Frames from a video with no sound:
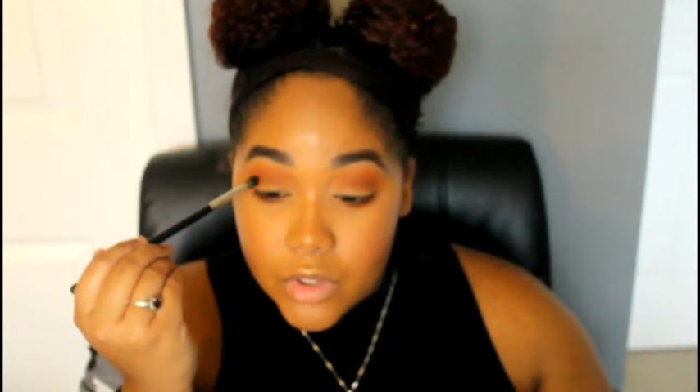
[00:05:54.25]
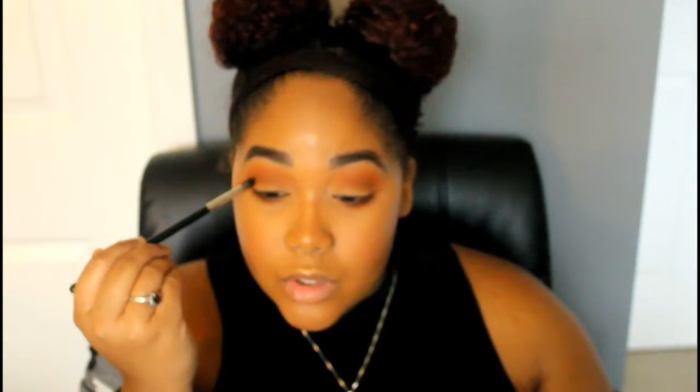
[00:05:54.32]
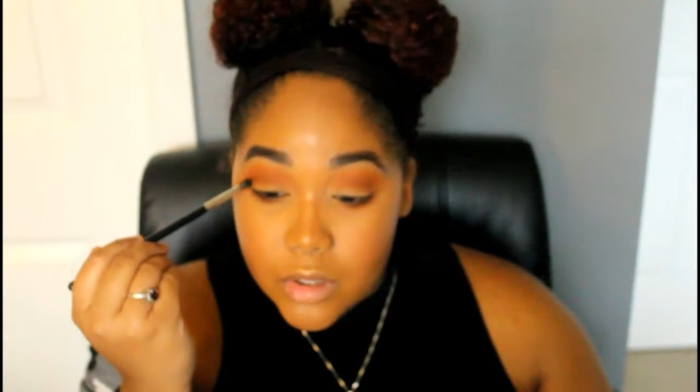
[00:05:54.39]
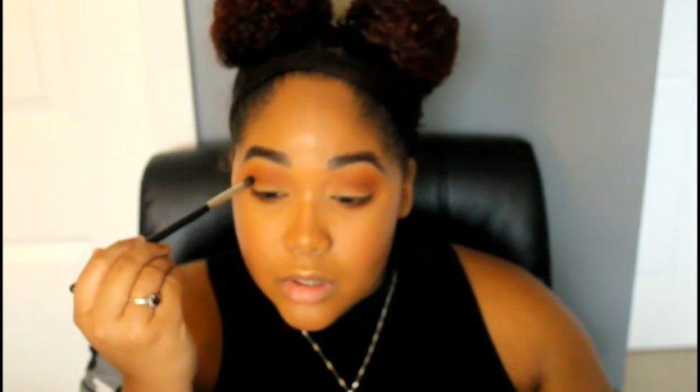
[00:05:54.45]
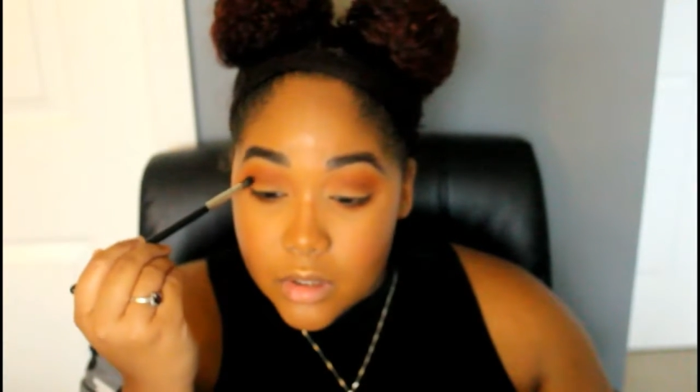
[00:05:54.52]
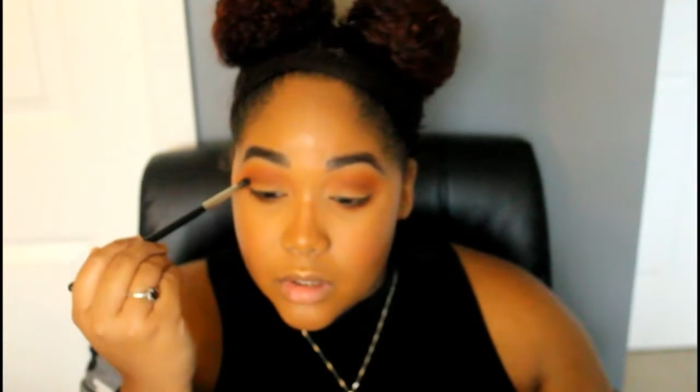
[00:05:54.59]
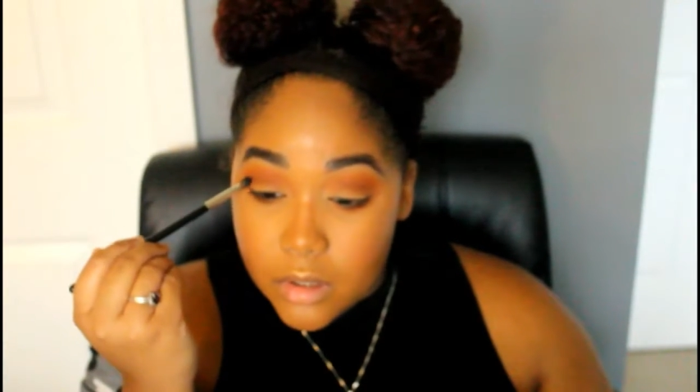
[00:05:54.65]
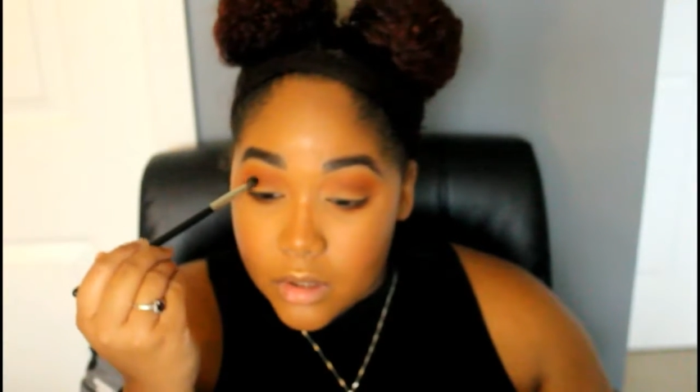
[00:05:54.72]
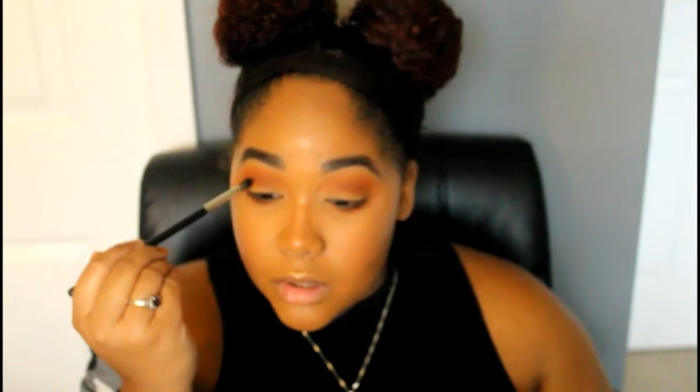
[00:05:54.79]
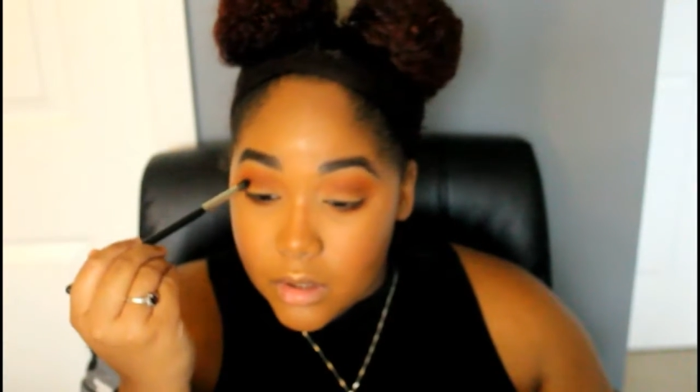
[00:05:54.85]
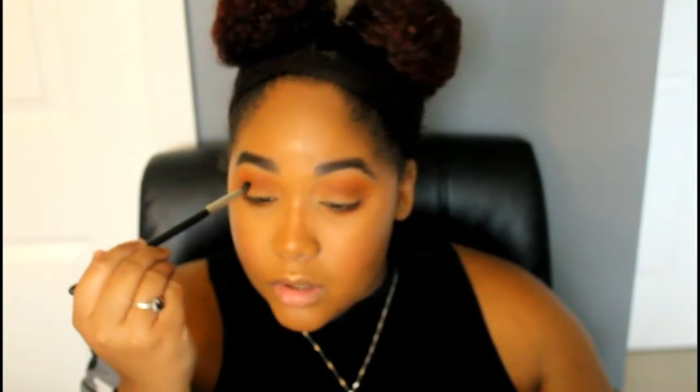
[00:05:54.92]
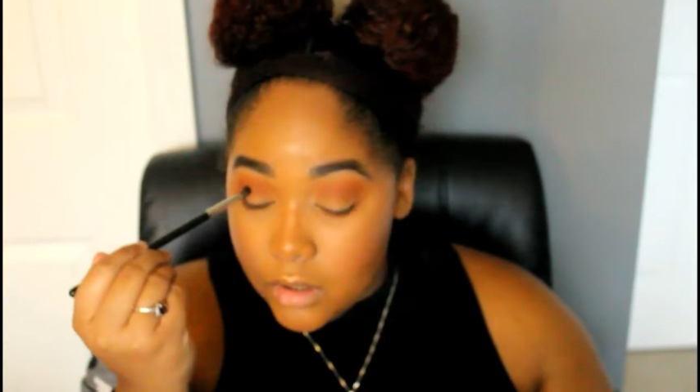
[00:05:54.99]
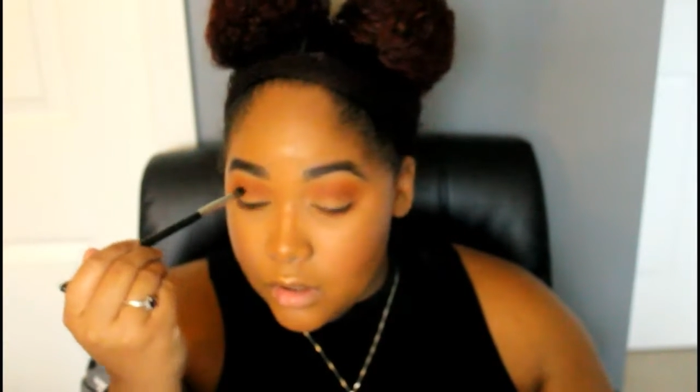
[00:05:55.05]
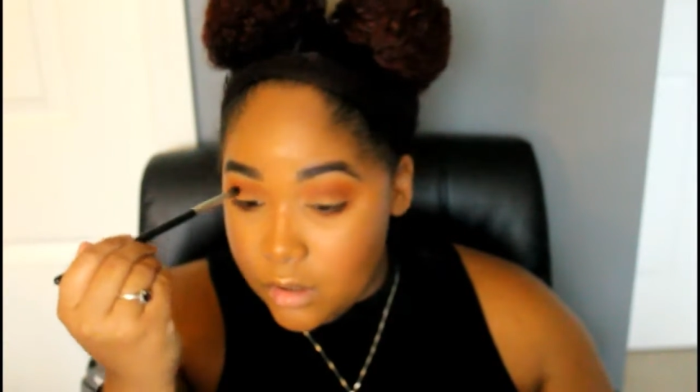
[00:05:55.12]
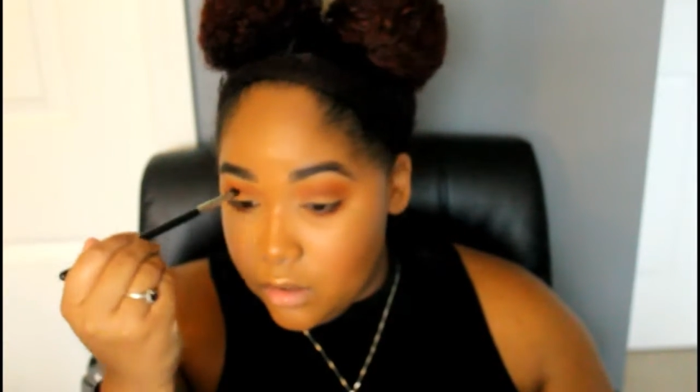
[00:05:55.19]
Just a
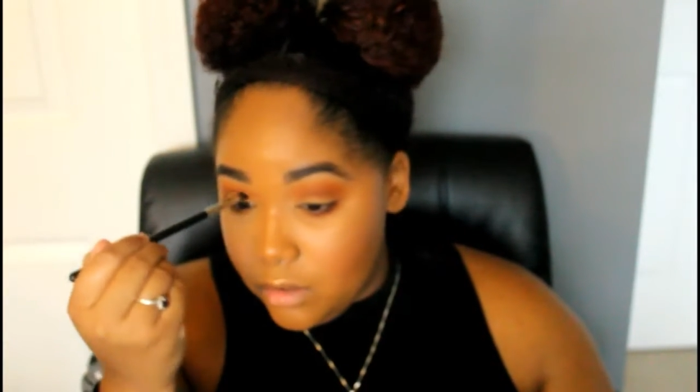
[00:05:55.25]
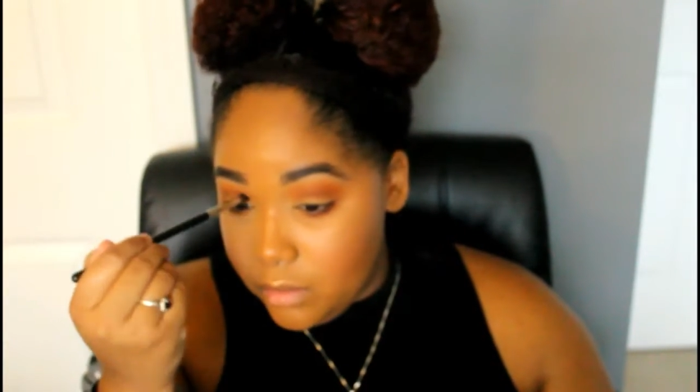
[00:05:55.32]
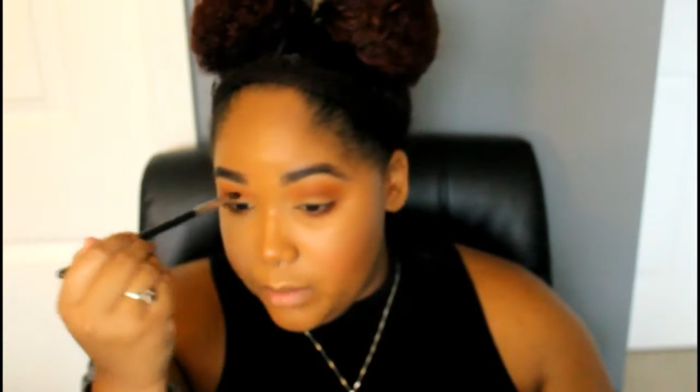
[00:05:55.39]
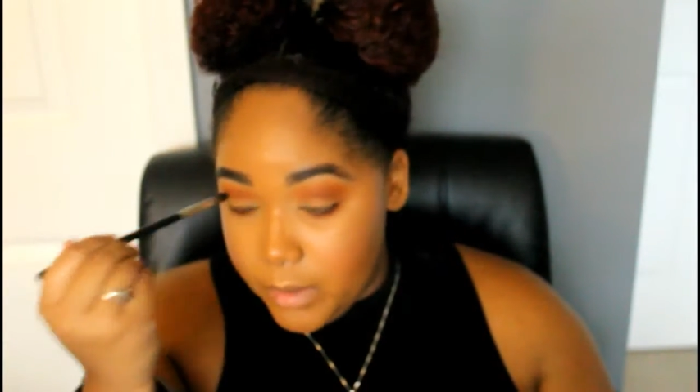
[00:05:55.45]
little